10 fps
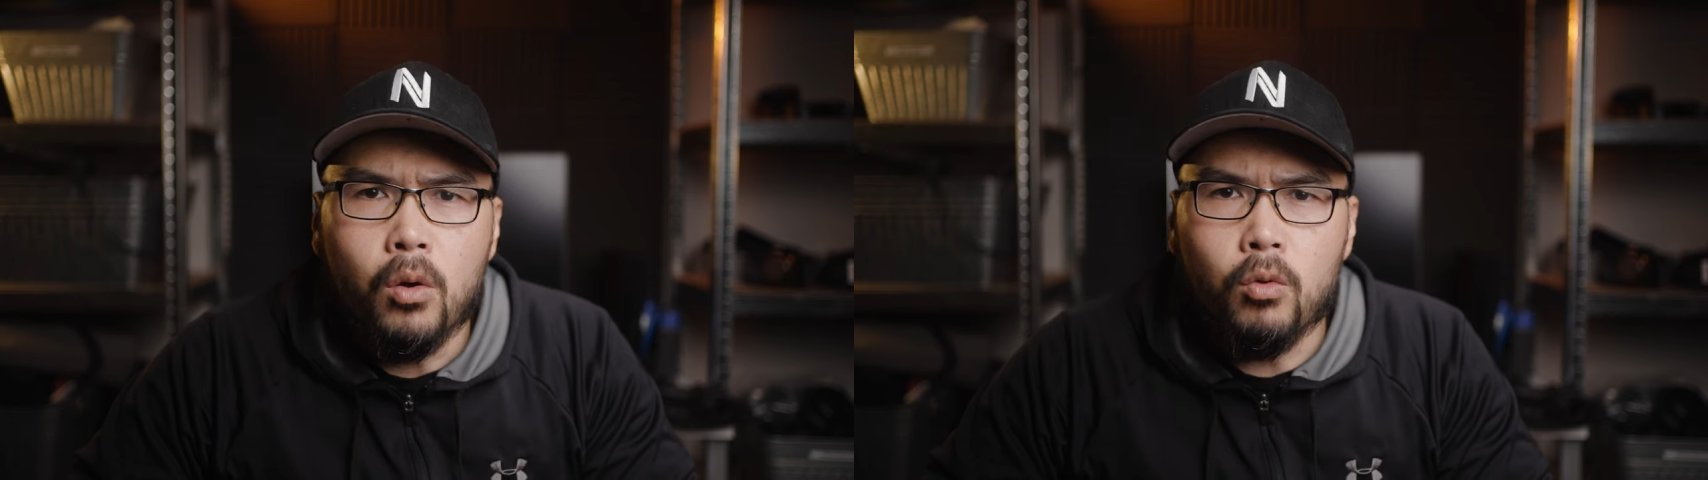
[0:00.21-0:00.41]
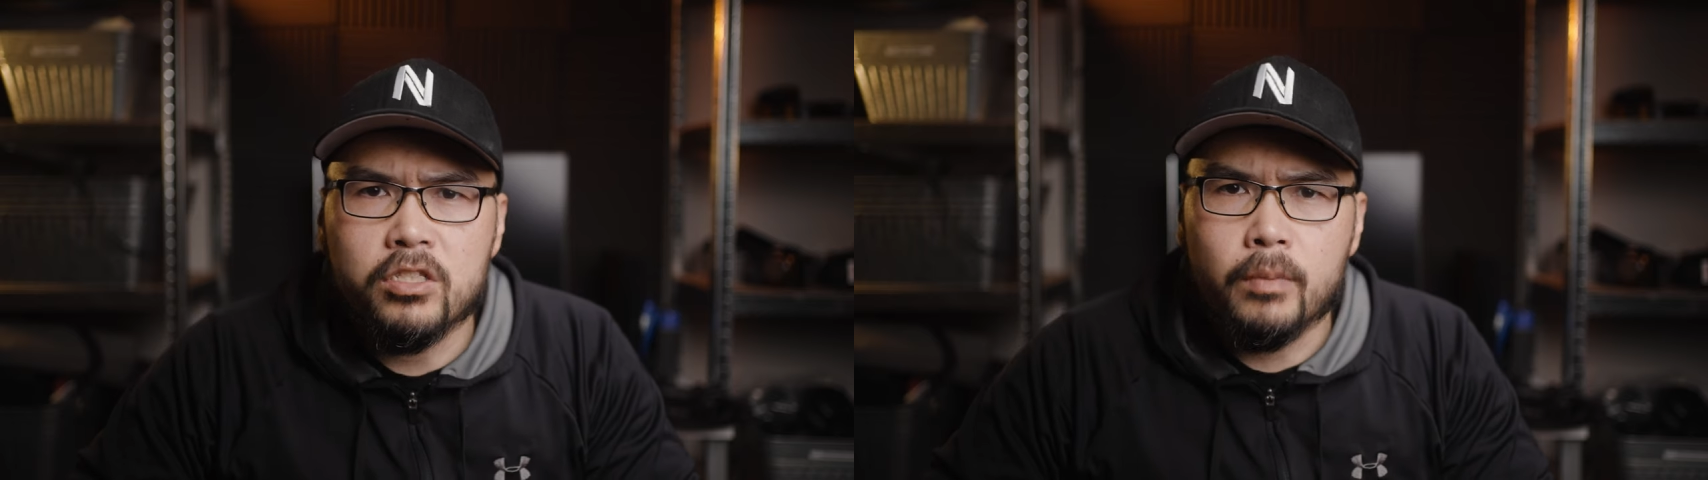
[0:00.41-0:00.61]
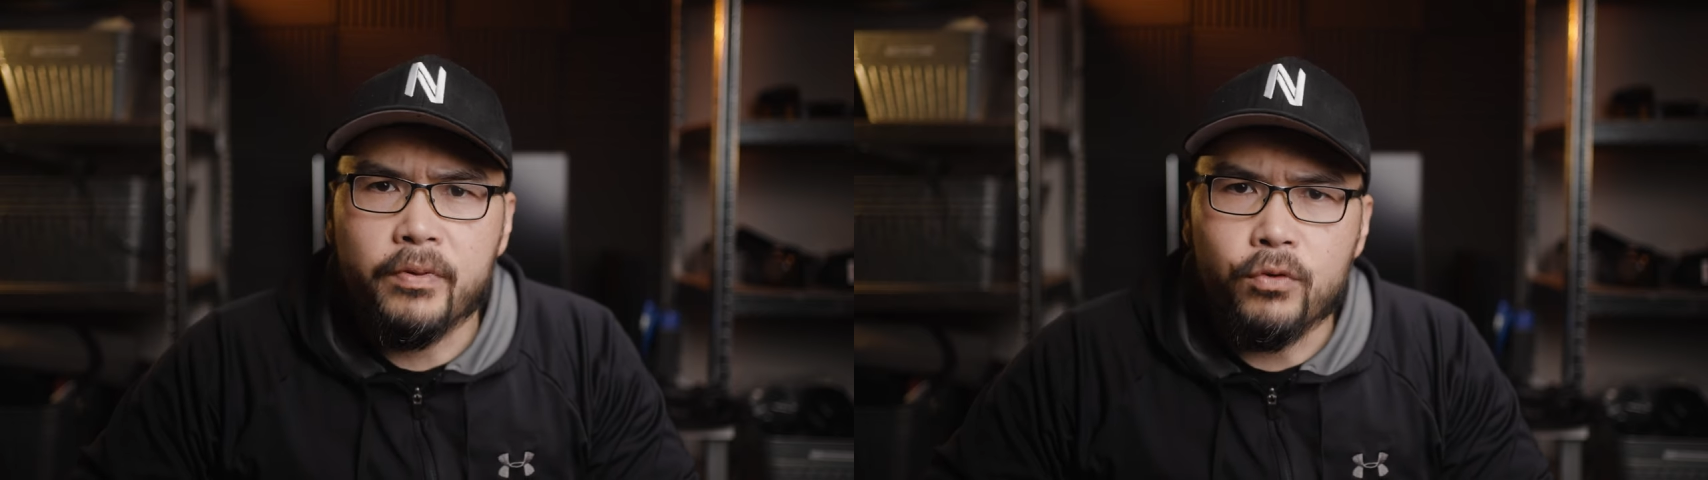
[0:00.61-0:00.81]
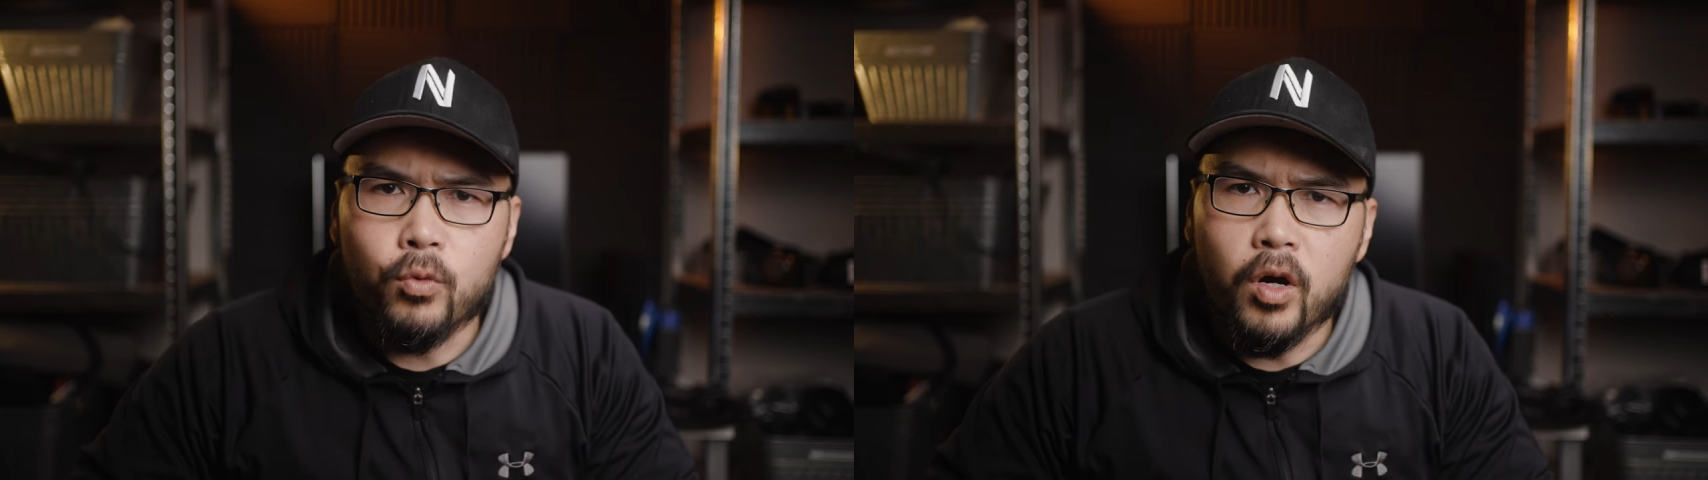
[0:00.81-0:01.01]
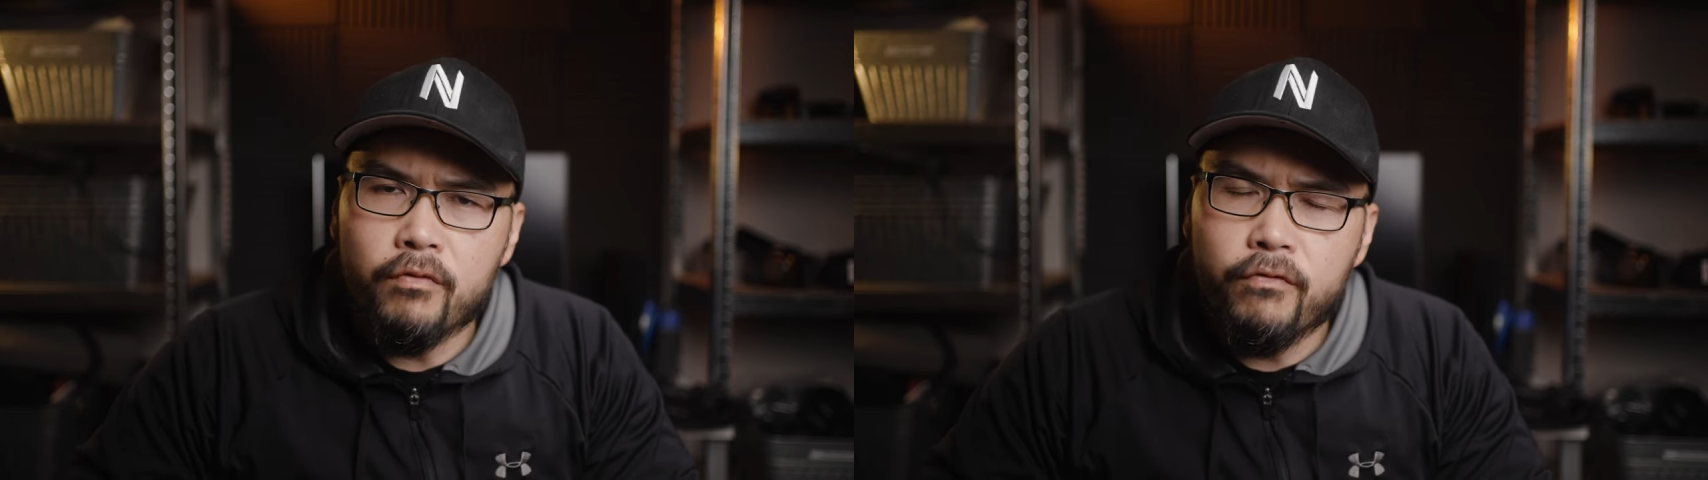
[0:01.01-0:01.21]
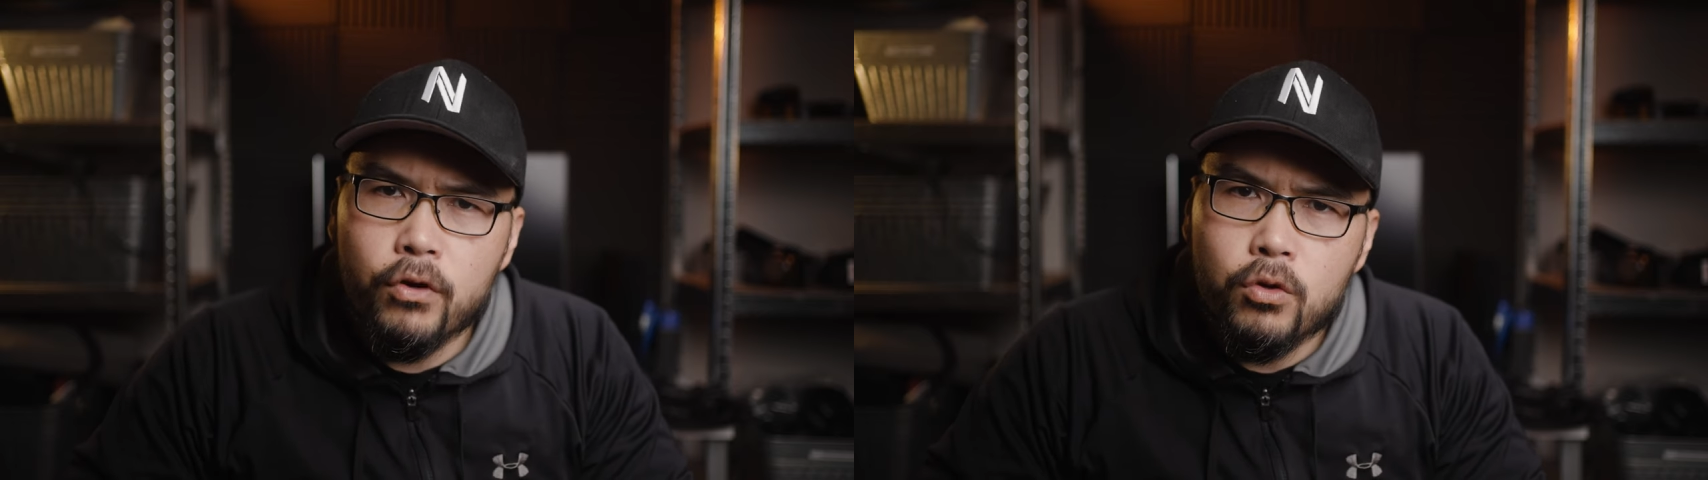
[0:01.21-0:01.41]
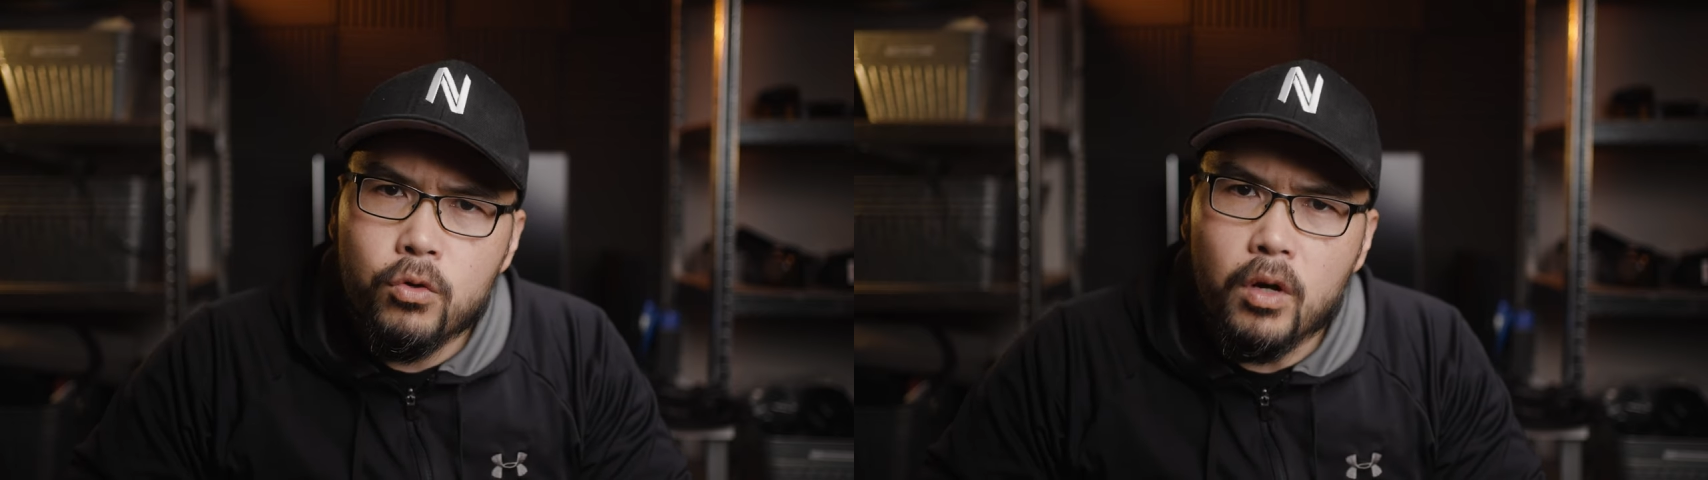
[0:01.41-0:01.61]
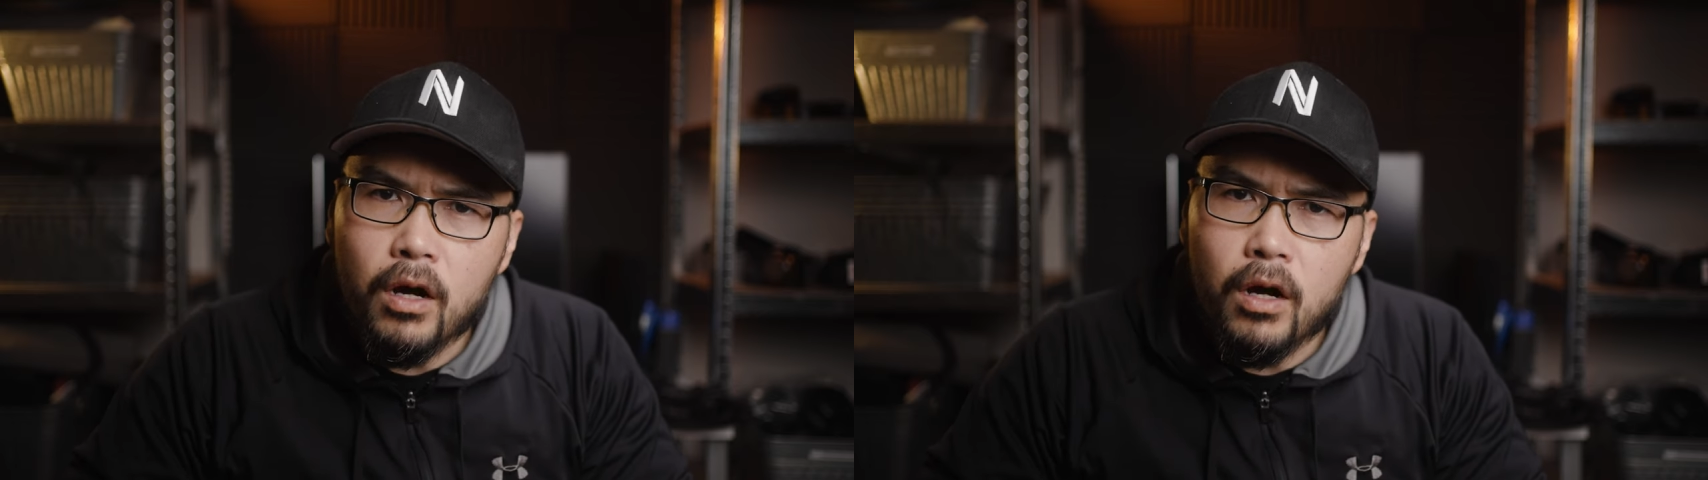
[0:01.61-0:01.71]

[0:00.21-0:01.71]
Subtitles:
What's up, everyone? Vu